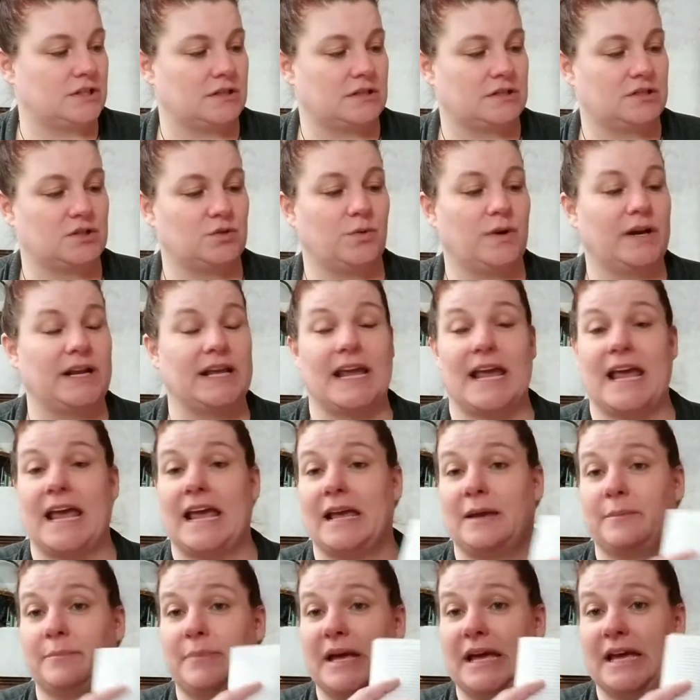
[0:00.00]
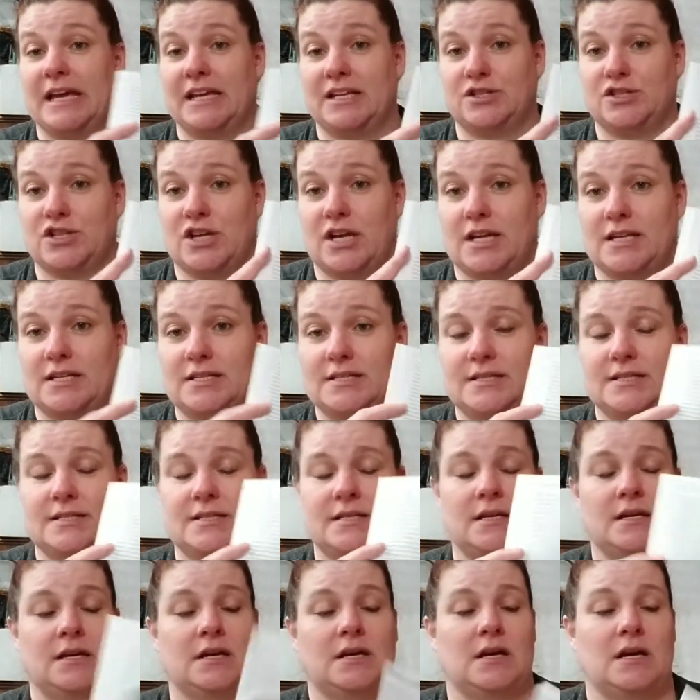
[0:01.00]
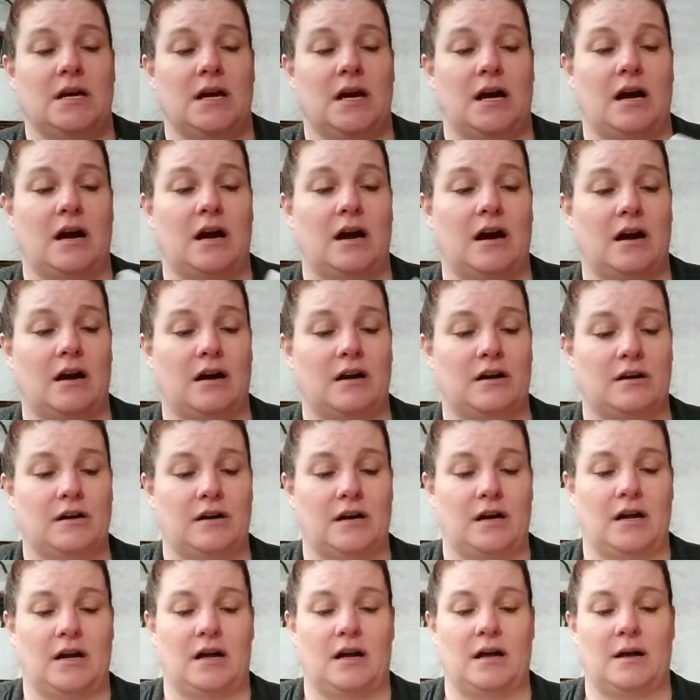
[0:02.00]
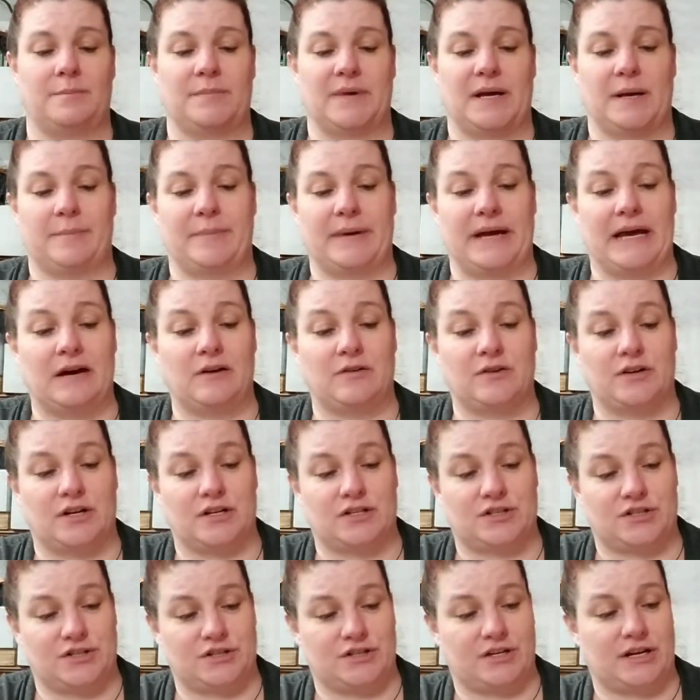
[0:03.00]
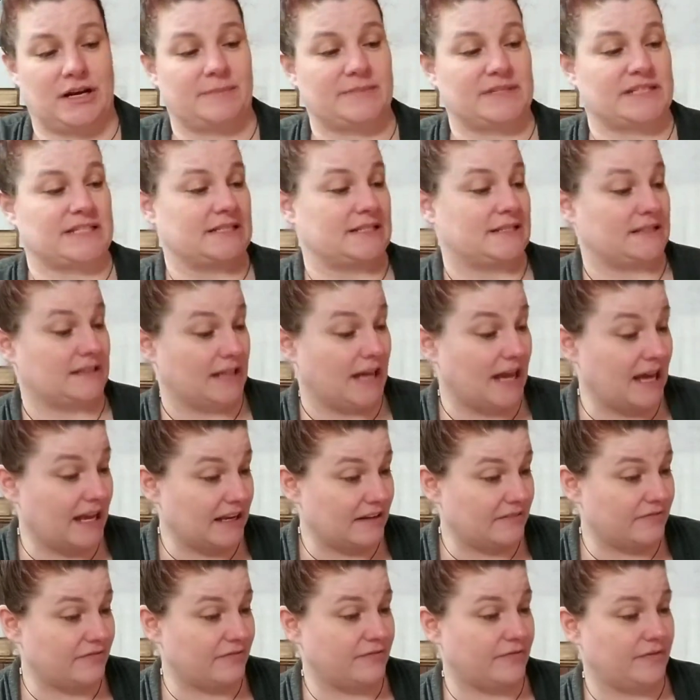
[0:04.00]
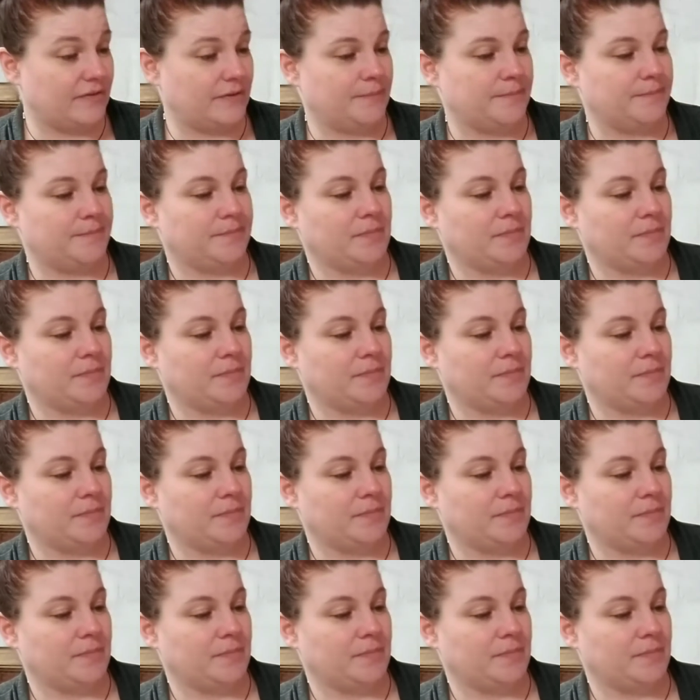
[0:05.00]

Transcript: 28 pages are about Nostradamus's life,